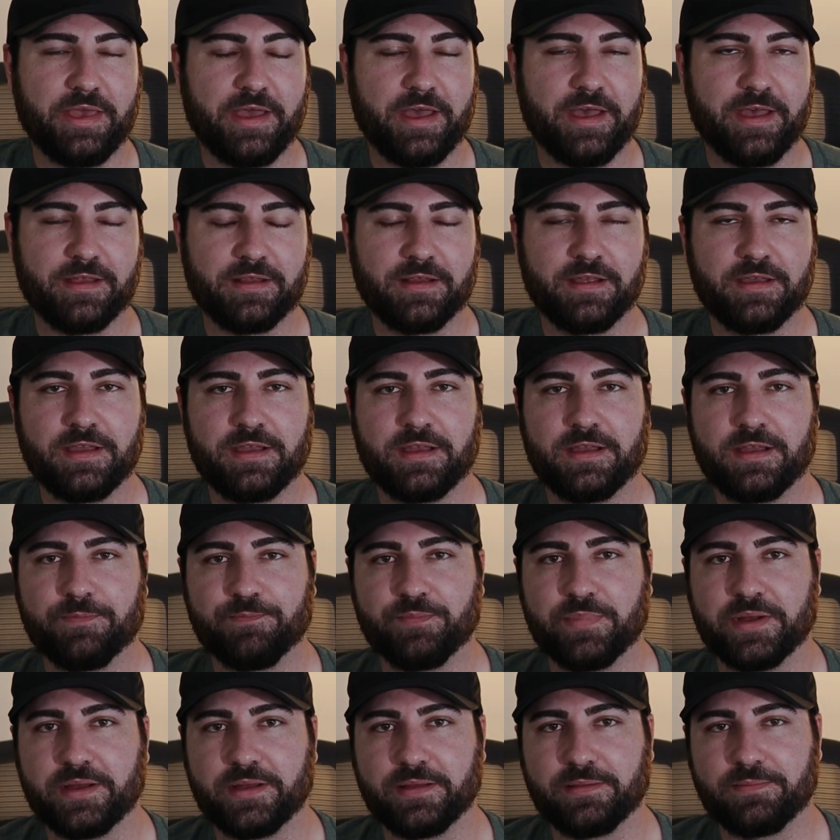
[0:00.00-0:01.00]
that.
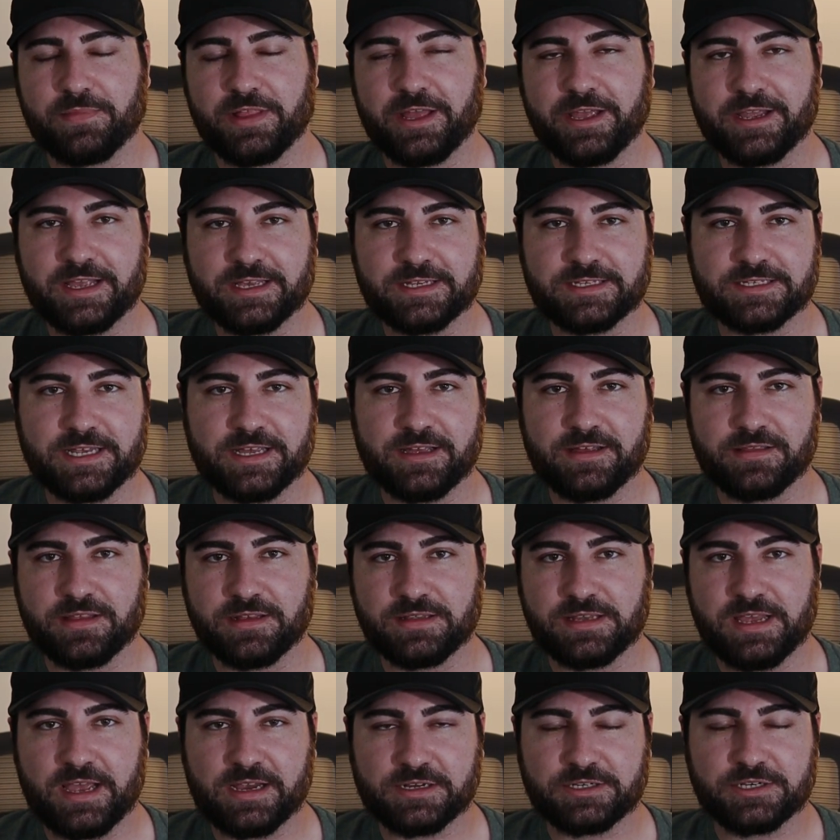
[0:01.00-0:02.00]
But like I said, the
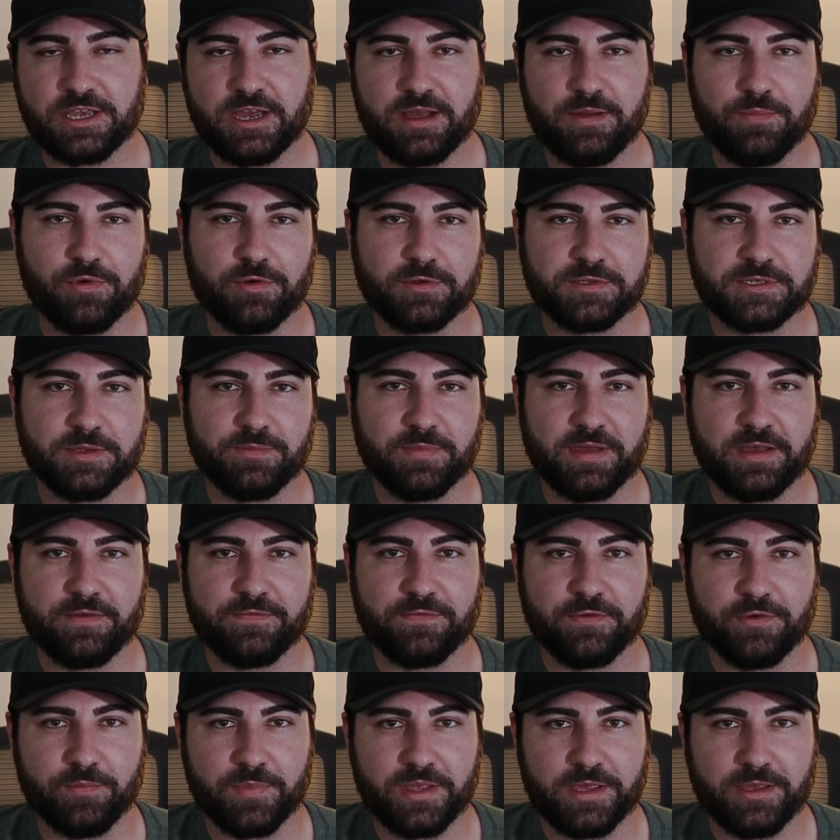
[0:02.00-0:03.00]
dash top multi-mount
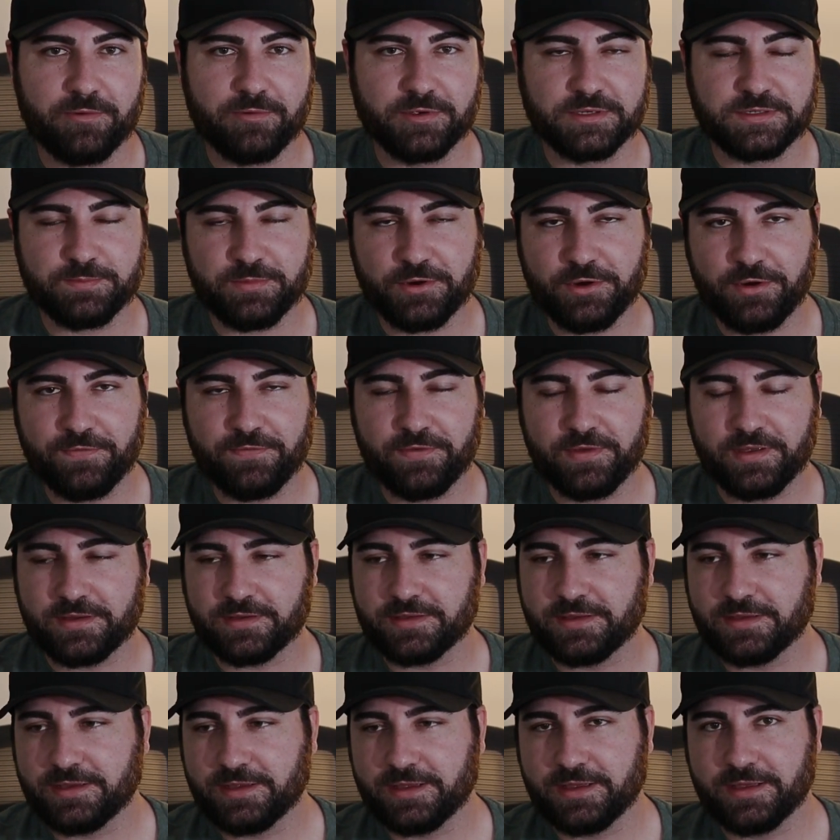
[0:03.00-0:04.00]
for me was
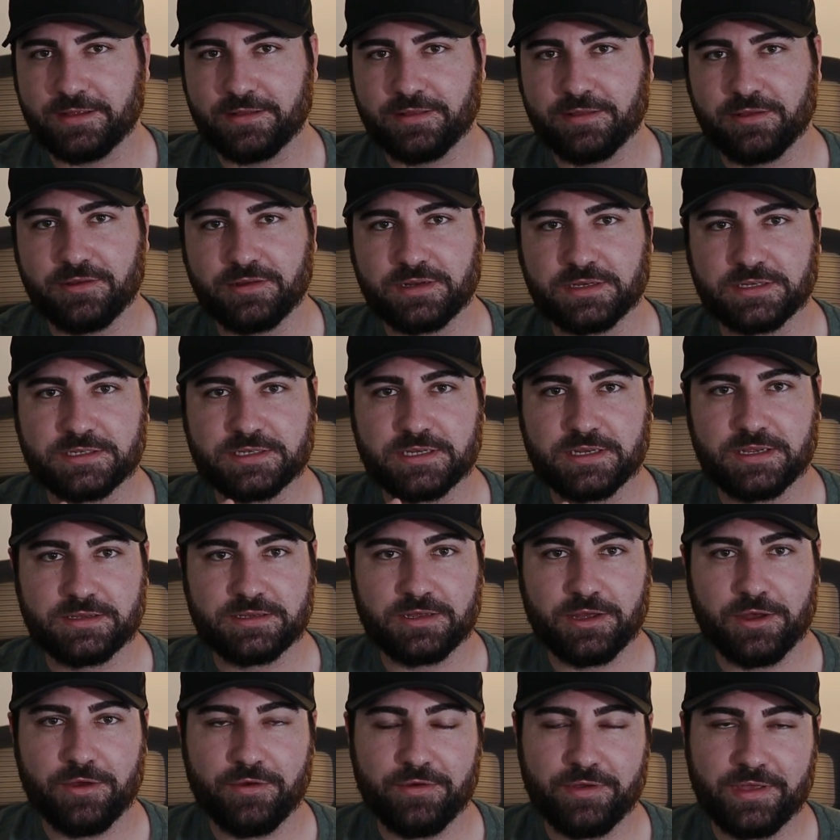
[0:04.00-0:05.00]
perfect. It looks
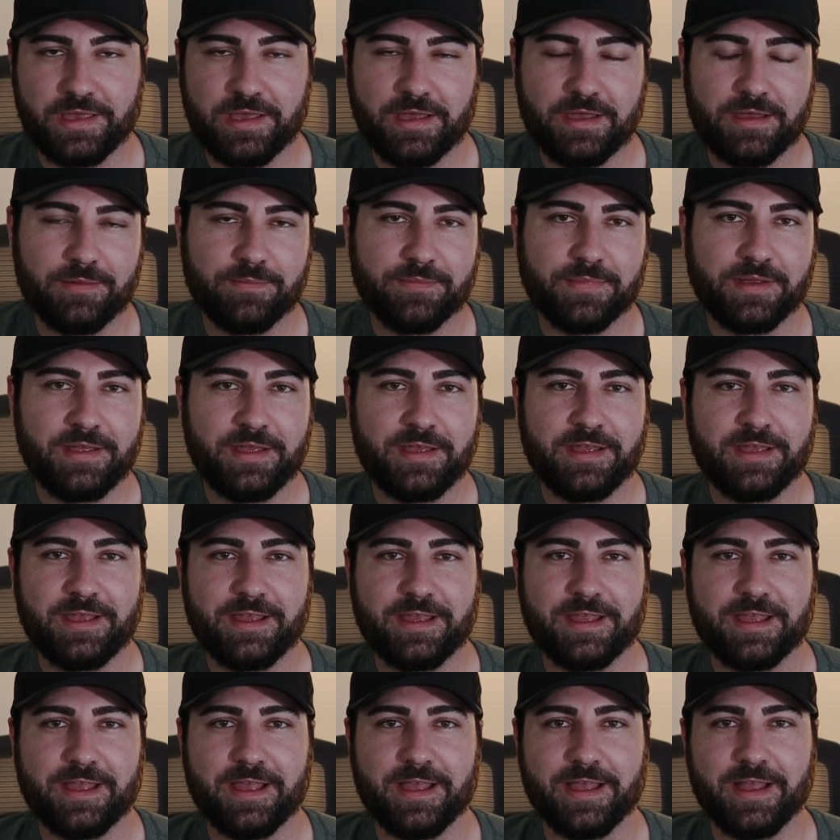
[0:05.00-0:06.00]
OEM
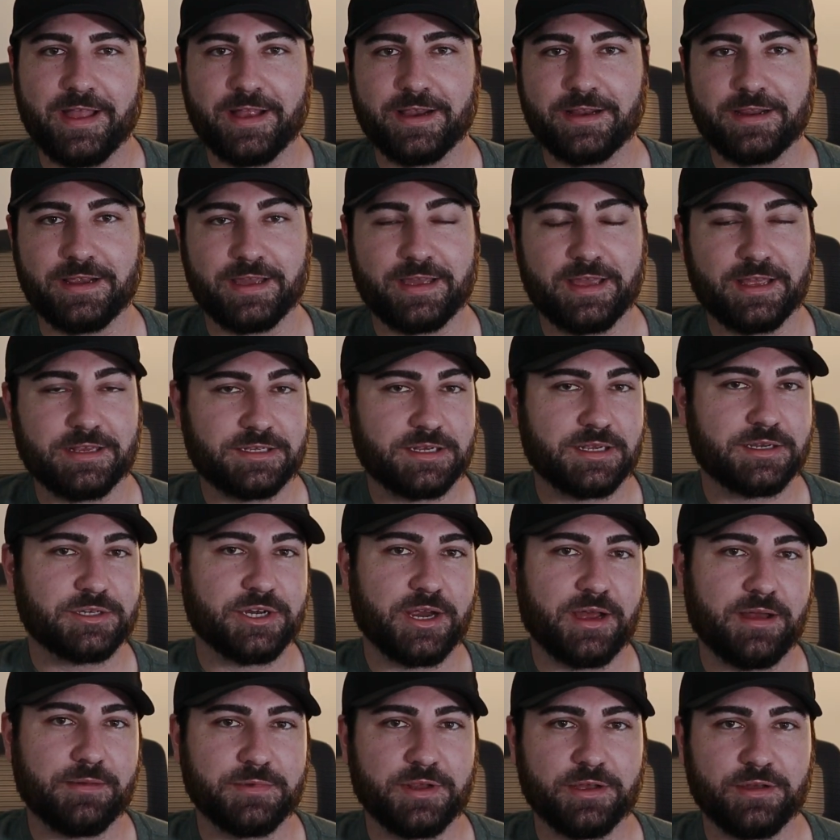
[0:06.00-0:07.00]
and it gets the
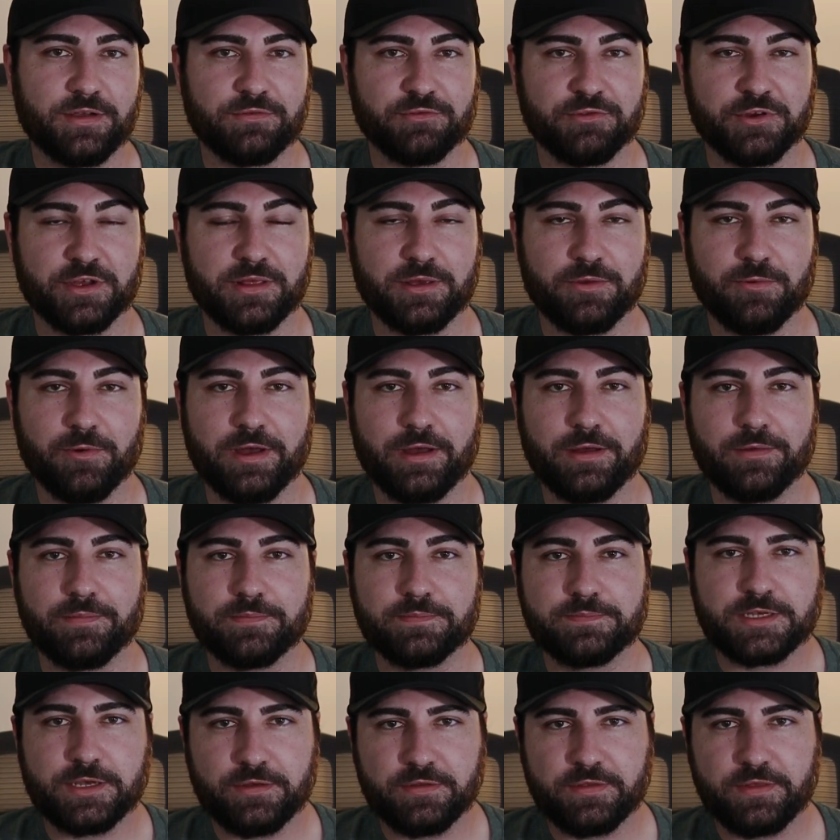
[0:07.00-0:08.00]
job done really well.
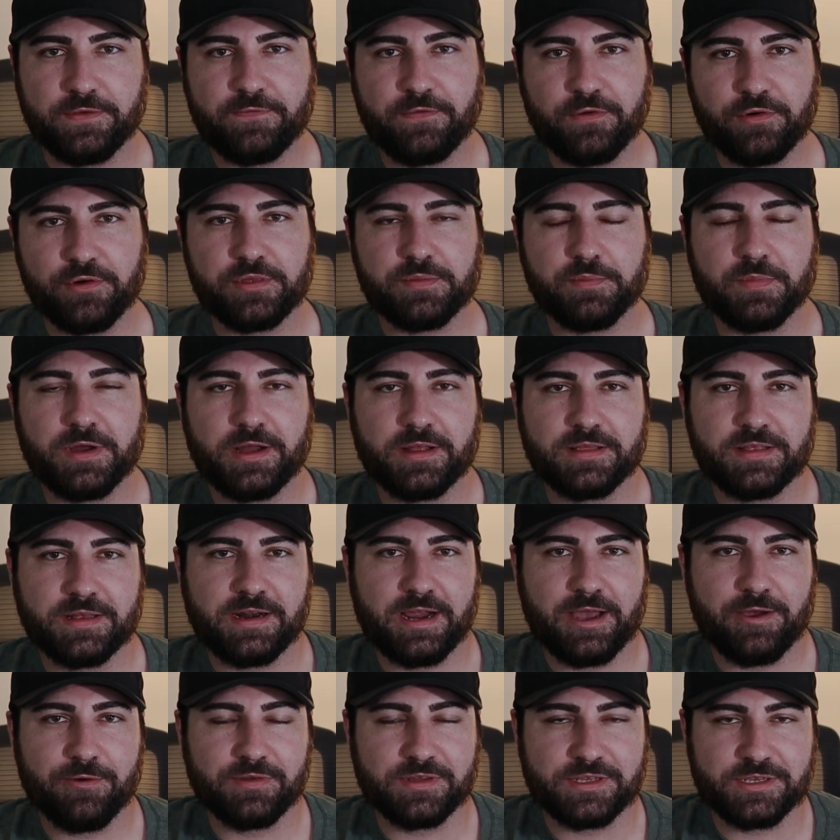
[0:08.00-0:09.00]
So the fourth mod that
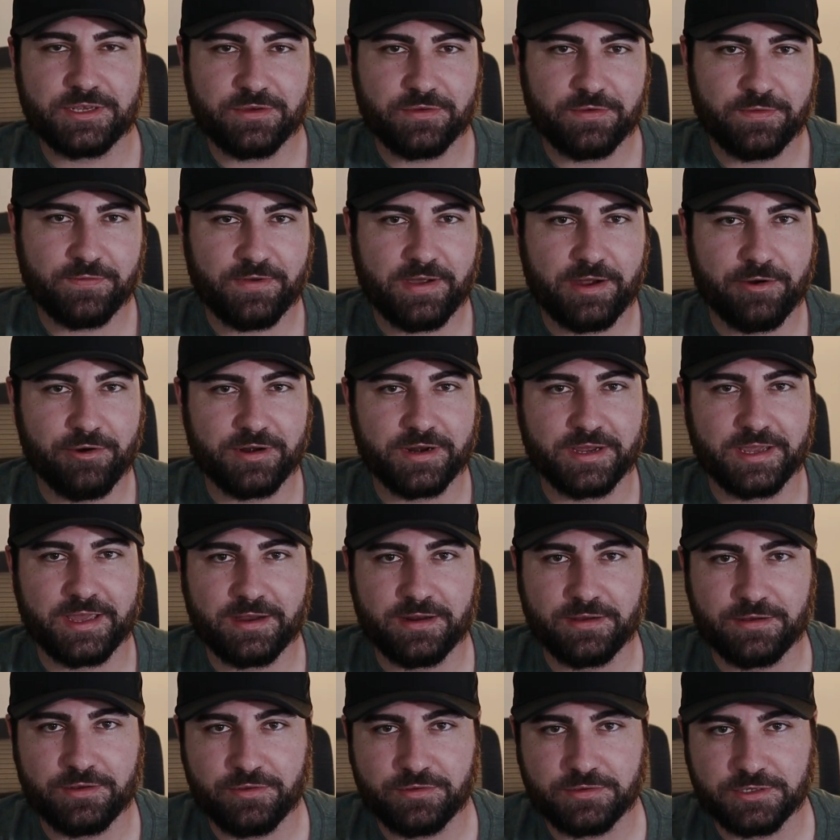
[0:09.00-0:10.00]
I would do if I were to get
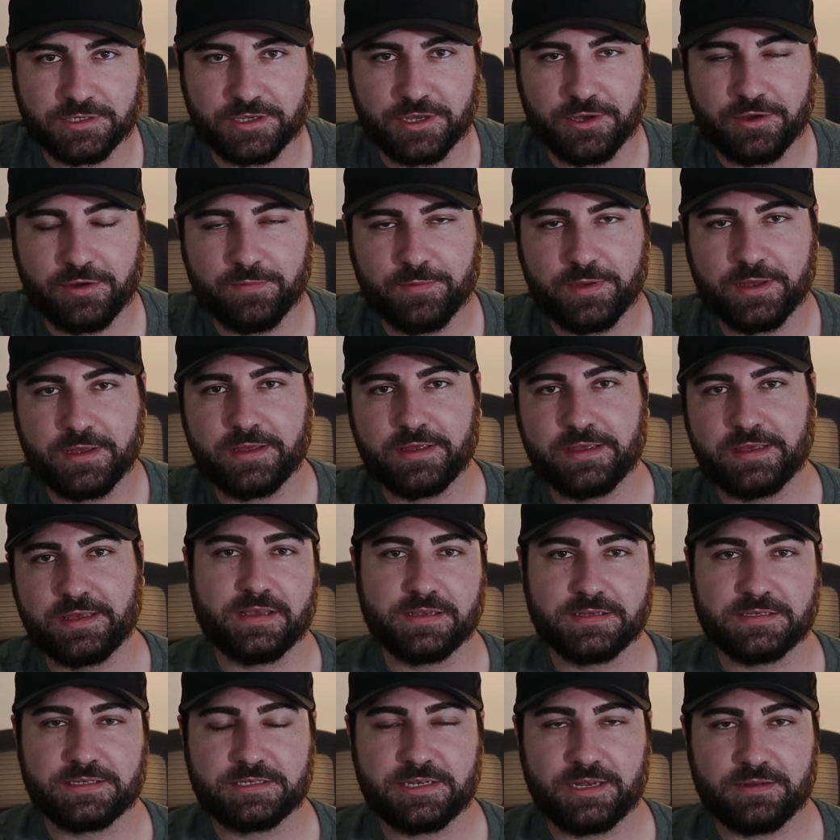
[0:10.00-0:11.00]
a new Tacoma
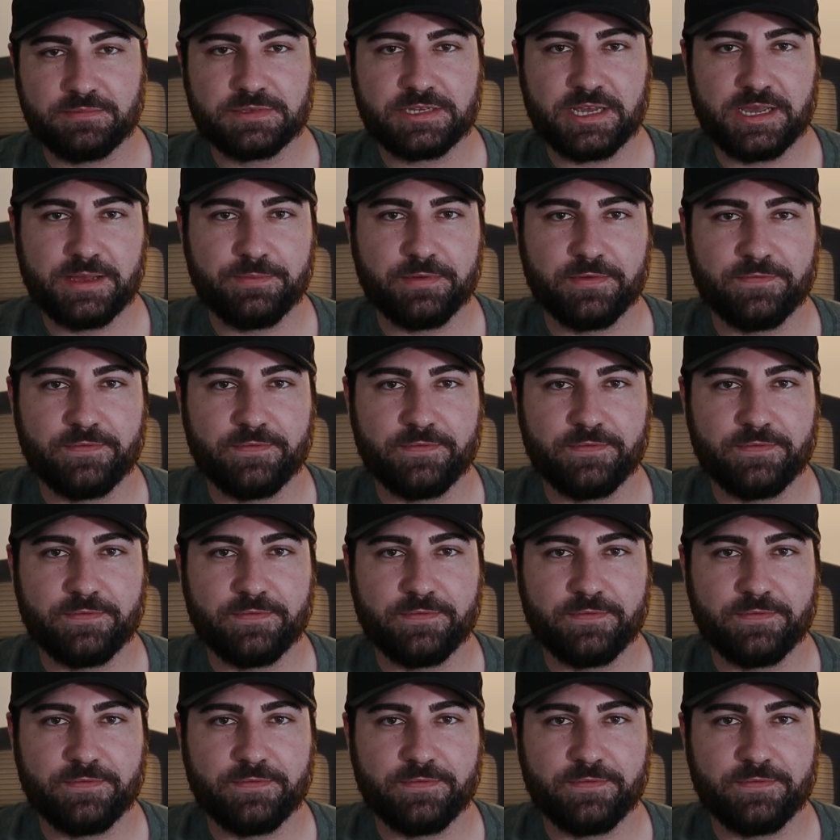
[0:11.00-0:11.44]
is some type